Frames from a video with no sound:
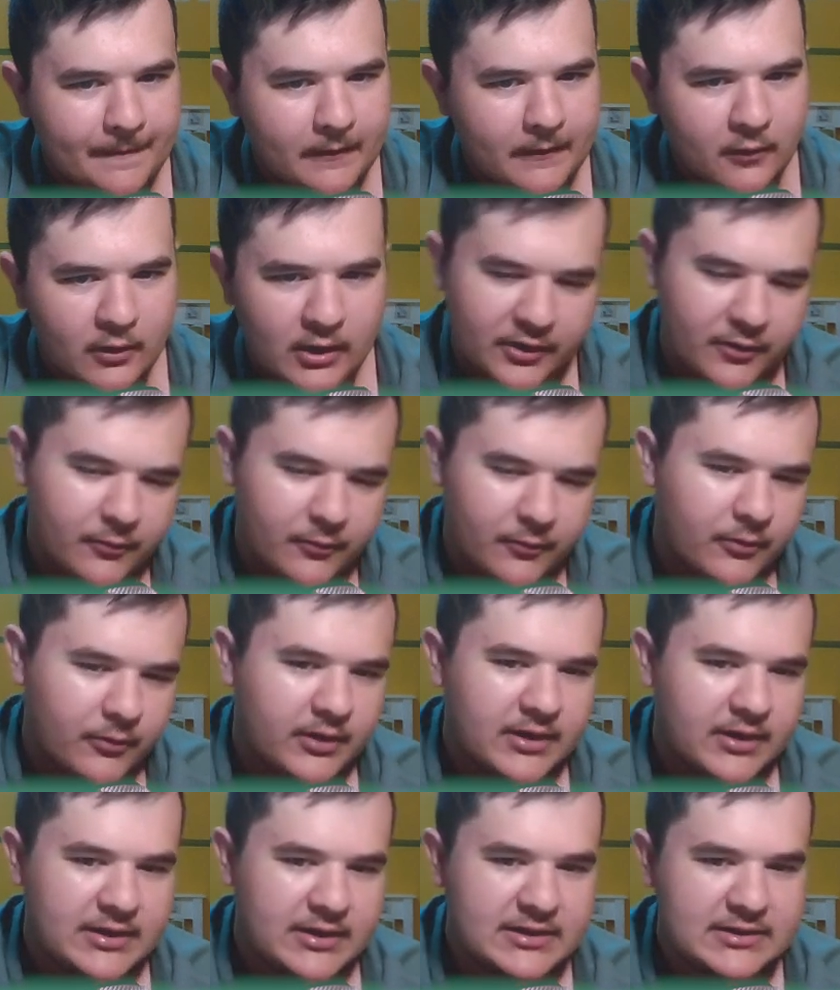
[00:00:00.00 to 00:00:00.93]
Your other rook is
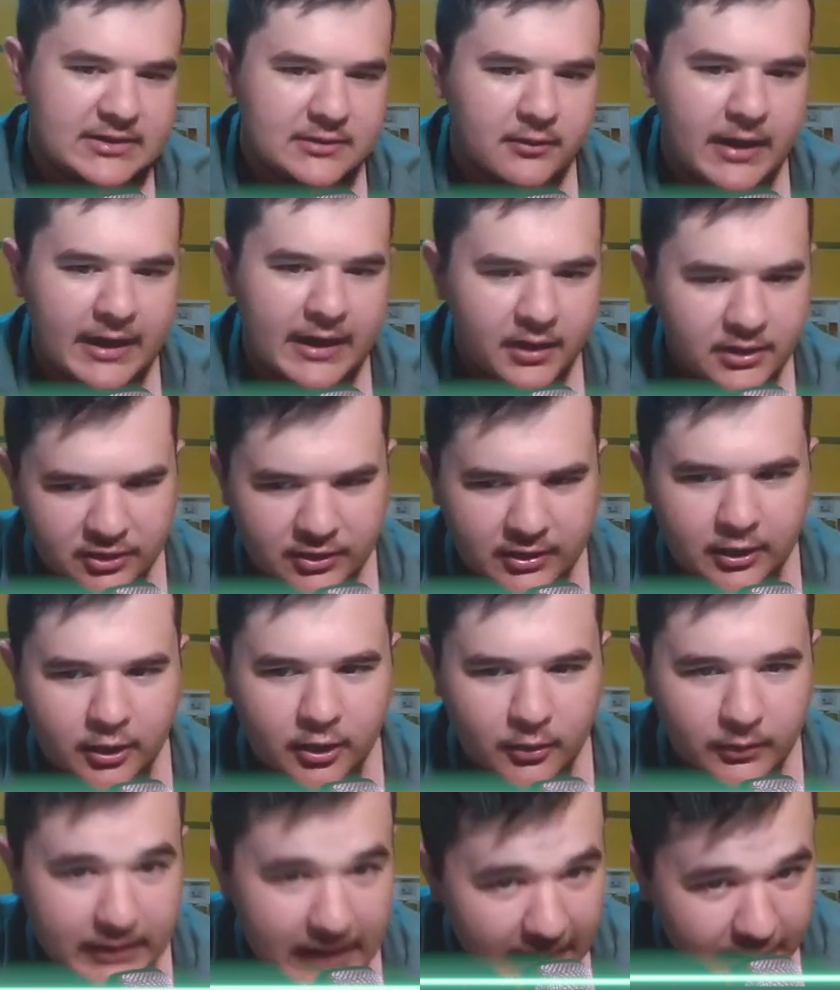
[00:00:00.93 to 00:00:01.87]
still hanging, so you can
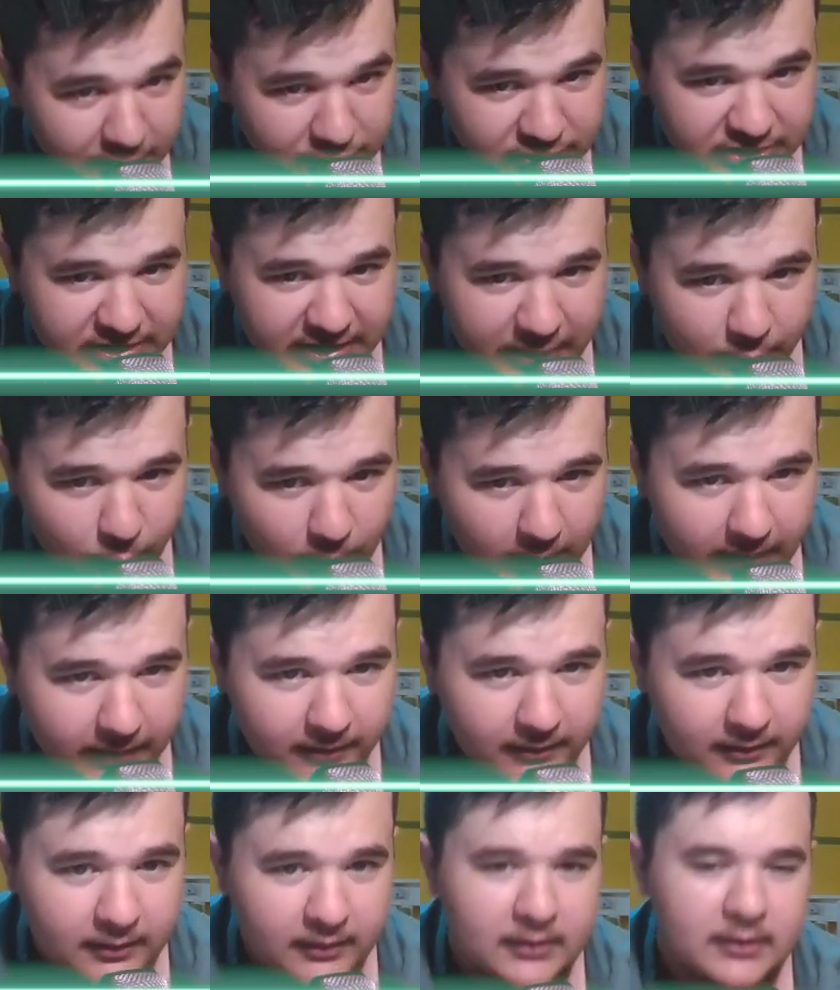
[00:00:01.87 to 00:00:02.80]
go down to
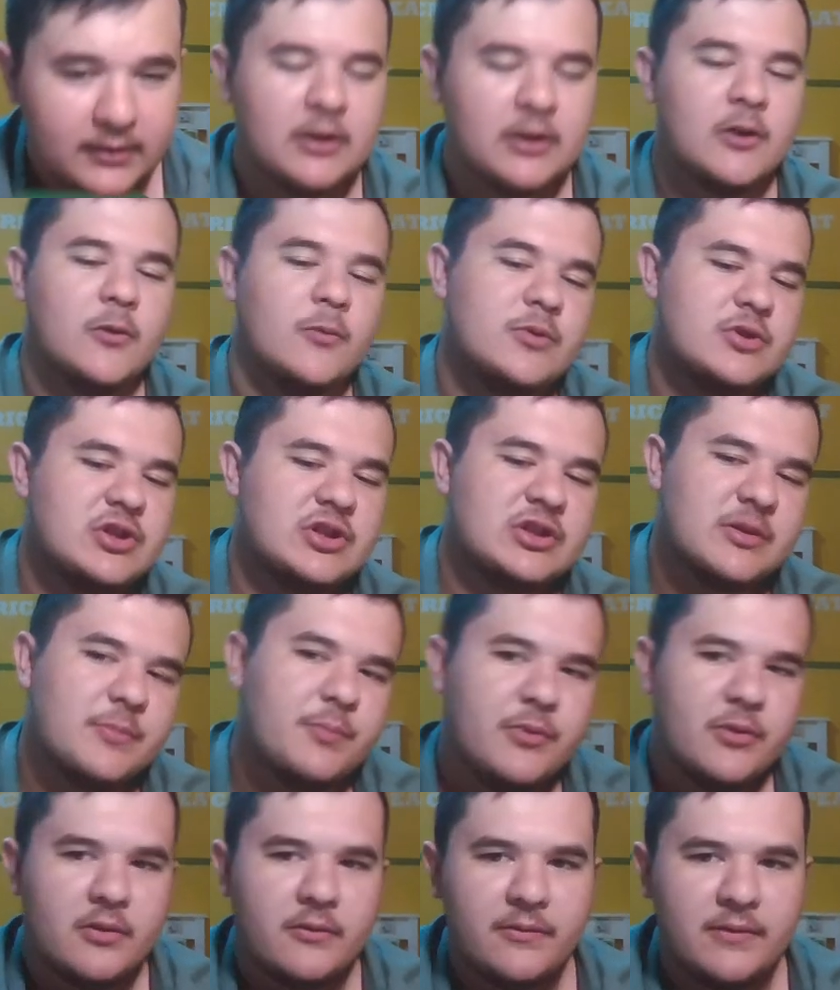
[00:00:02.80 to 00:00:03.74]
d1, which is a
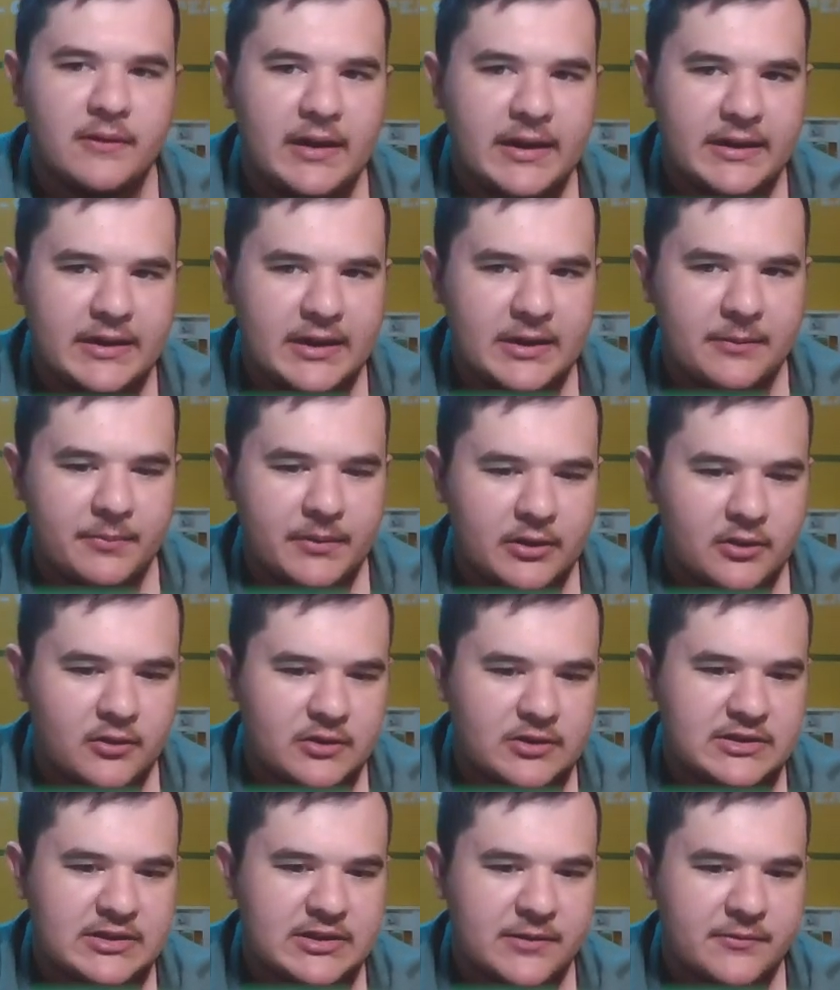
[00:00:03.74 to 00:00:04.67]
beautiful idea,
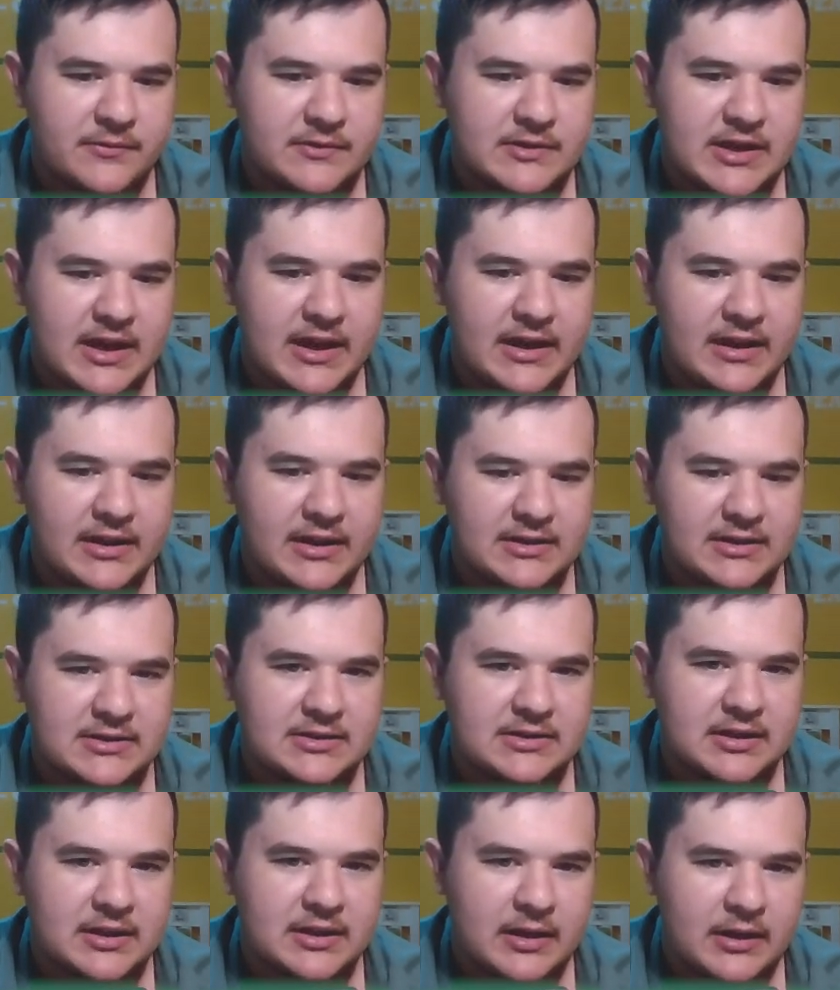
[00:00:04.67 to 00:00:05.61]
because if
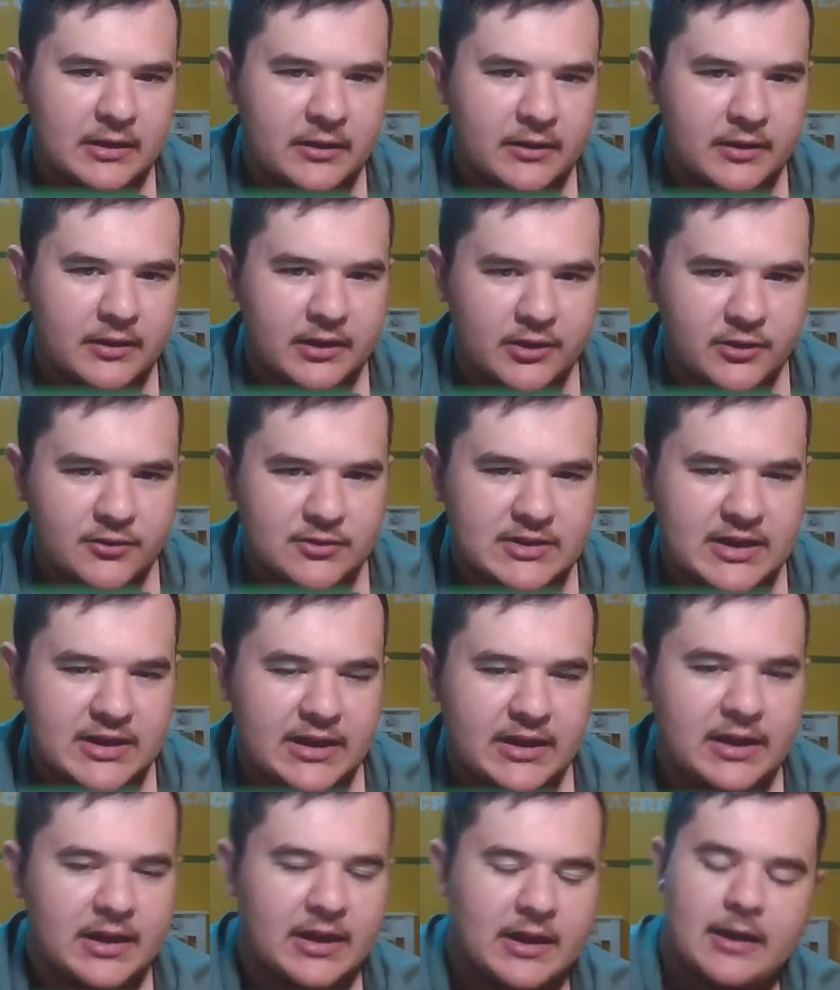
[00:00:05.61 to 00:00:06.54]
takes, then you
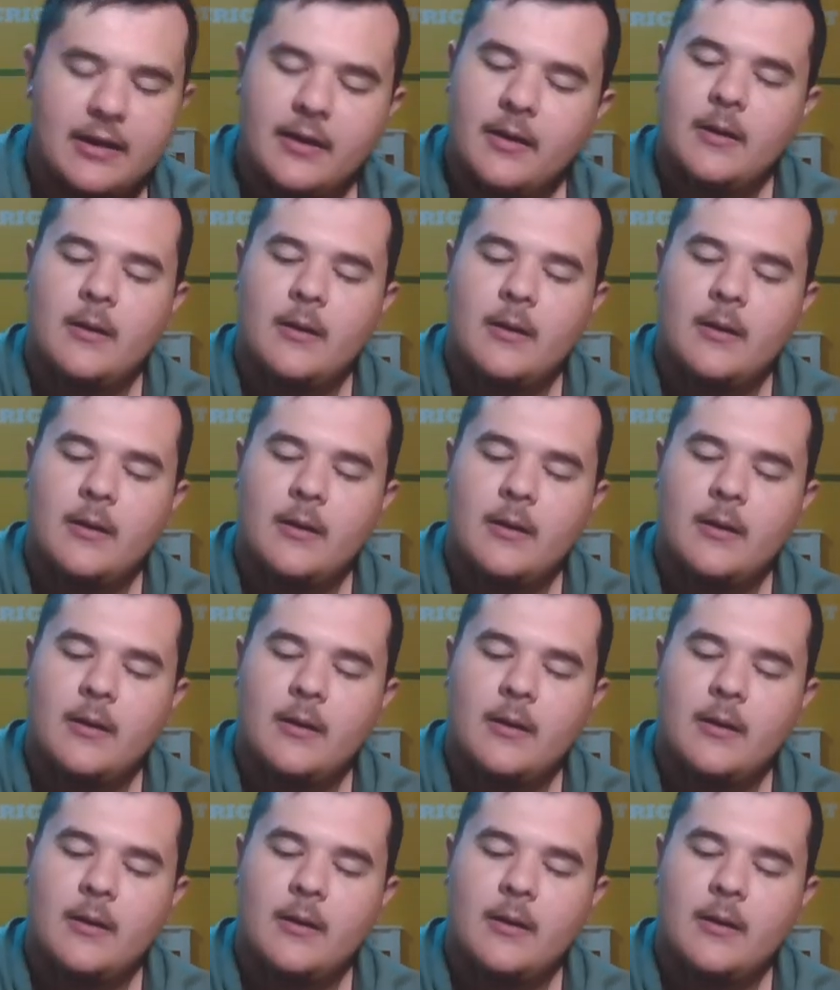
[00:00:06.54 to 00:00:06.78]
take here.